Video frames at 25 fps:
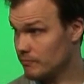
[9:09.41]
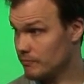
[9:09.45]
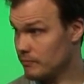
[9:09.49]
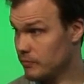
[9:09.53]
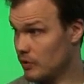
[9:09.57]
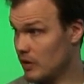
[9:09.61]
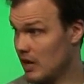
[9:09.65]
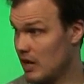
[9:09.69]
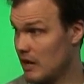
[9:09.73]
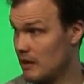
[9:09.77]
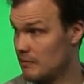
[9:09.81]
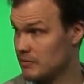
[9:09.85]

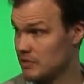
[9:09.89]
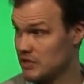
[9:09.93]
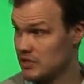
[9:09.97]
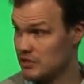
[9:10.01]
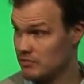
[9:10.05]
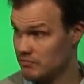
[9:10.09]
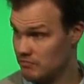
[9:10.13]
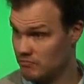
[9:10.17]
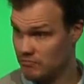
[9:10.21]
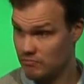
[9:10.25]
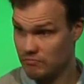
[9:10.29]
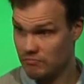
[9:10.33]
Perhaps,
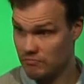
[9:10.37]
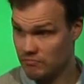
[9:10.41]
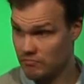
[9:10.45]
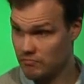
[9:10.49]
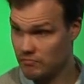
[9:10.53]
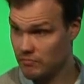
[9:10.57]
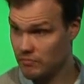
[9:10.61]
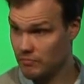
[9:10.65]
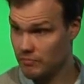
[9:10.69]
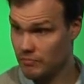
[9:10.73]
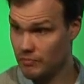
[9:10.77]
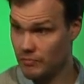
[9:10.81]

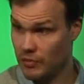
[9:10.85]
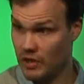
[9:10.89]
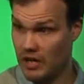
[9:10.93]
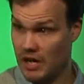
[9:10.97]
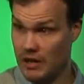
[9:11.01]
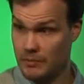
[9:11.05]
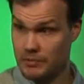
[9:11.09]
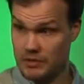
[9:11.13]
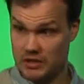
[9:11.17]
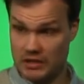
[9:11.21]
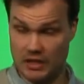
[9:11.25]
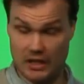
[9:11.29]

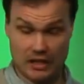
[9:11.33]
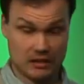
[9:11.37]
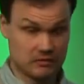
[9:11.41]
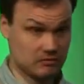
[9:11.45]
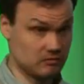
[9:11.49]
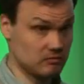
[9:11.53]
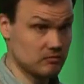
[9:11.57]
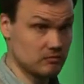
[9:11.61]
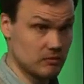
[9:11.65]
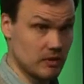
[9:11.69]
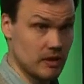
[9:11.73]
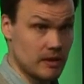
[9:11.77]
perhaps not.
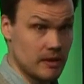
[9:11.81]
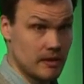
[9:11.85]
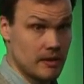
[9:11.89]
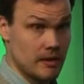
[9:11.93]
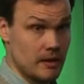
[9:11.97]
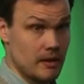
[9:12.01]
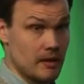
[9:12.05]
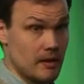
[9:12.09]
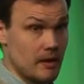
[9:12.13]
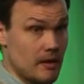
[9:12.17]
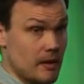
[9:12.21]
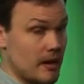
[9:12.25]

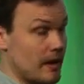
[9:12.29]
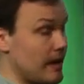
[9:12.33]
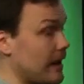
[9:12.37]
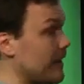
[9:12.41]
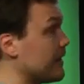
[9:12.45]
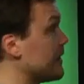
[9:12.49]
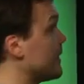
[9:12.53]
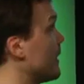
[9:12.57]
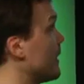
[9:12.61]
And,